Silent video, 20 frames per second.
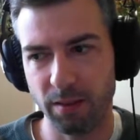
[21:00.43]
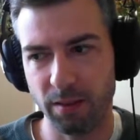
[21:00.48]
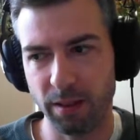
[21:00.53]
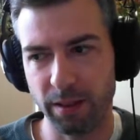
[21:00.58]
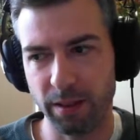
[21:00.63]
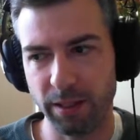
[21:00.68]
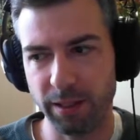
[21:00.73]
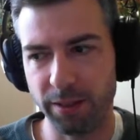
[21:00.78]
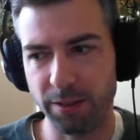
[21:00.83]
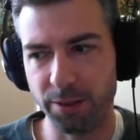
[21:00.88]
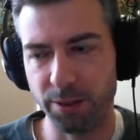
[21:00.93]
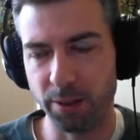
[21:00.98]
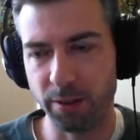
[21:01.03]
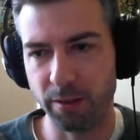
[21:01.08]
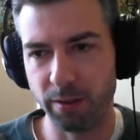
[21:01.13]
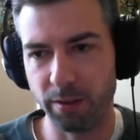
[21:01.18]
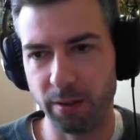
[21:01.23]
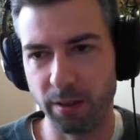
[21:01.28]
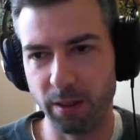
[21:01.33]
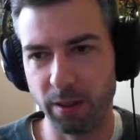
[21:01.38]
I think you
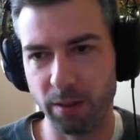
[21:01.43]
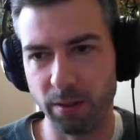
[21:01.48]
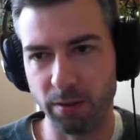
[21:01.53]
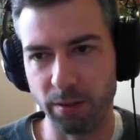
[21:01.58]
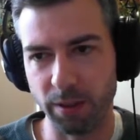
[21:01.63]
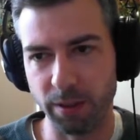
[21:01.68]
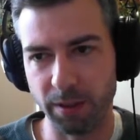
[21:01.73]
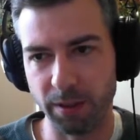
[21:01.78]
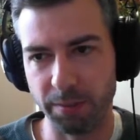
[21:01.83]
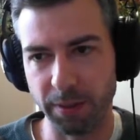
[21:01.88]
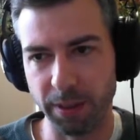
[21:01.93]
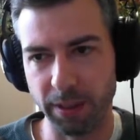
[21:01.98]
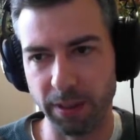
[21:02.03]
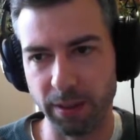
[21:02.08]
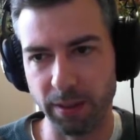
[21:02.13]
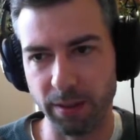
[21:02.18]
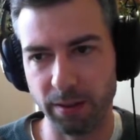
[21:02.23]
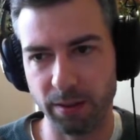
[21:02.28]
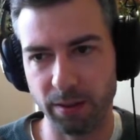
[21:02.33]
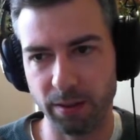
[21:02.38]
should always
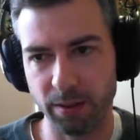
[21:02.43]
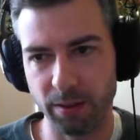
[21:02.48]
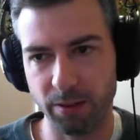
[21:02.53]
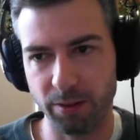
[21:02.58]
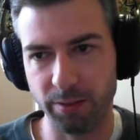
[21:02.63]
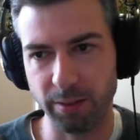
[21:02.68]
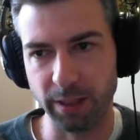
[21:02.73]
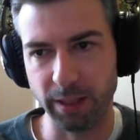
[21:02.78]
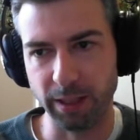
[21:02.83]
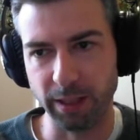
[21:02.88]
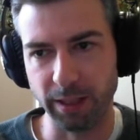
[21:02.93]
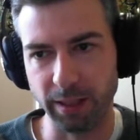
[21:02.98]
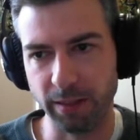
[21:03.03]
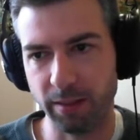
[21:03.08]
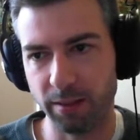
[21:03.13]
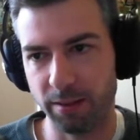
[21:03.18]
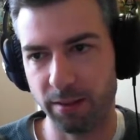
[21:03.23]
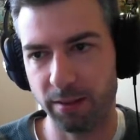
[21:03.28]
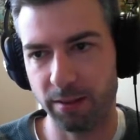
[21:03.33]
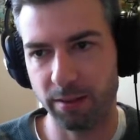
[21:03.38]
be
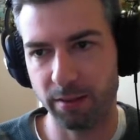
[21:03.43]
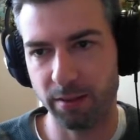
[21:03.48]
tweaking,